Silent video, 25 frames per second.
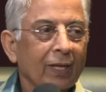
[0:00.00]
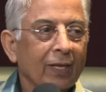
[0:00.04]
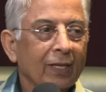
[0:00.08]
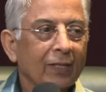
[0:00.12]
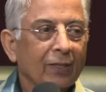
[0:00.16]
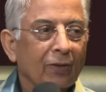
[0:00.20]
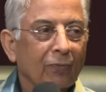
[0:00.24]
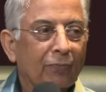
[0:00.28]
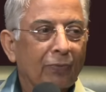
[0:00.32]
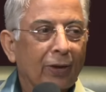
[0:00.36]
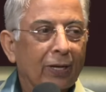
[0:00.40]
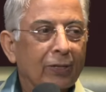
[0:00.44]

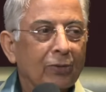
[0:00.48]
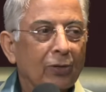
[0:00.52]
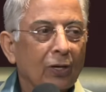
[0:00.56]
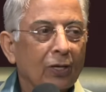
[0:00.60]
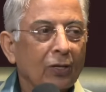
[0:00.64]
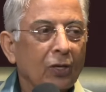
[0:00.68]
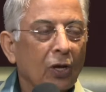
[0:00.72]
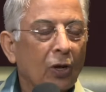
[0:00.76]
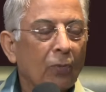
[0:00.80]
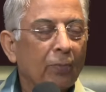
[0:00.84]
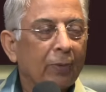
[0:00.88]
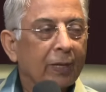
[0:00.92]
the federal
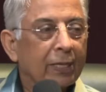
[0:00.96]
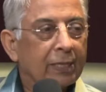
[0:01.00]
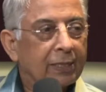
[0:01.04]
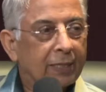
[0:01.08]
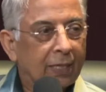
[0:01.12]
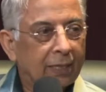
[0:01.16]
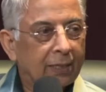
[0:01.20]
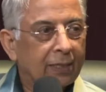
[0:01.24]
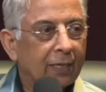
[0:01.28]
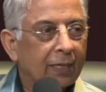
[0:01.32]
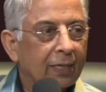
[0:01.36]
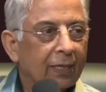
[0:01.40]
government
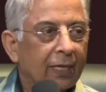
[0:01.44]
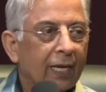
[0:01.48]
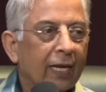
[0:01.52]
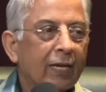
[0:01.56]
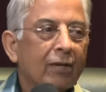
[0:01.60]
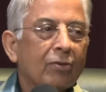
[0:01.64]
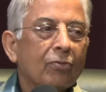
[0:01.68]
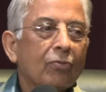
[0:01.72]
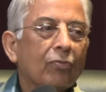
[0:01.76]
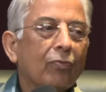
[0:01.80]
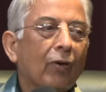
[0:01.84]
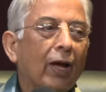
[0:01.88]
did
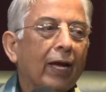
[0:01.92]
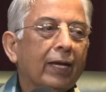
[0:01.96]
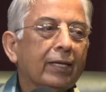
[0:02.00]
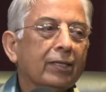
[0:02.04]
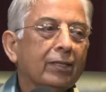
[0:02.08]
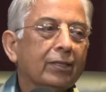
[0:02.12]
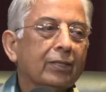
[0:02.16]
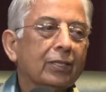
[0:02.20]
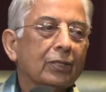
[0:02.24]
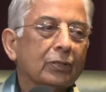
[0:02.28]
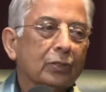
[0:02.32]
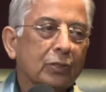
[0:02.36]

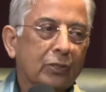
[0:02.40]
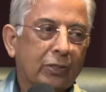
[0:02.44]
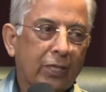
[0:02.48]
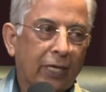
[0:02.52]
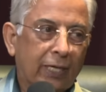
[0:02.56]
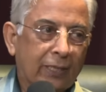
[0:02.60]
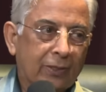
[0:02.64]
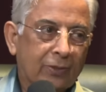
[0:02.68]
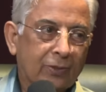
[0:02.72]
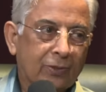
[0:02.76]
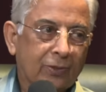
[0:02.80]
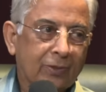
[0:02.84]
invite the
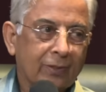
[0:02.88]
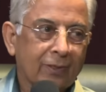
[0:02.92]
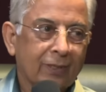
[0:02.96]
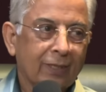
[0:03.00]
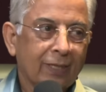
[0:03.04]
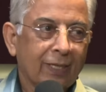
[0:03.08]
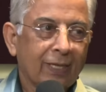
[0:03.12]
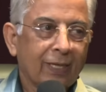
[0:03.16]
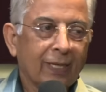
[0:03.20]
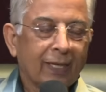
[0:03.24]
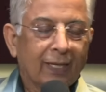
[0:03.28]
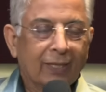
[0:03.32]
states.
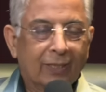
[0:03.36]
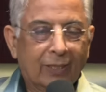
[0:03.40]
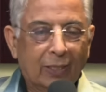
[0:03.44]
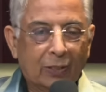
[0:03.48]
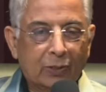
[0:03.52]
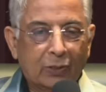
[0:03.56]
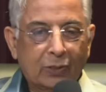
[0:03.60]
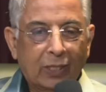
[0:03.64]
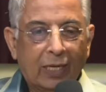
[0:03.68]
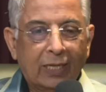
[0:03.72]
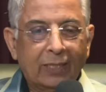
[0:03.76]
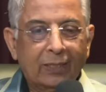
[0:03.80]
They
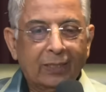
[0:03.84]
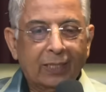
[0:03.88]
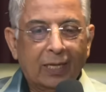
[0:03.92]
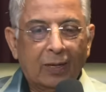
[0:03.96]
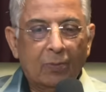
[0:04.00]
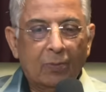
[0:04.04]
sent a